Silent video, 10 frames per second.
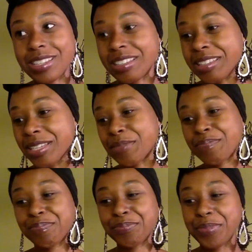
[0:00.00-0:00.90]
It's
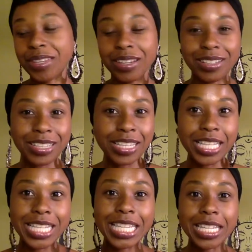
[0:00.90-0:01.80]
done, it
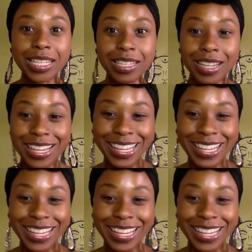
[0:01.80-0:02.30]
exceeded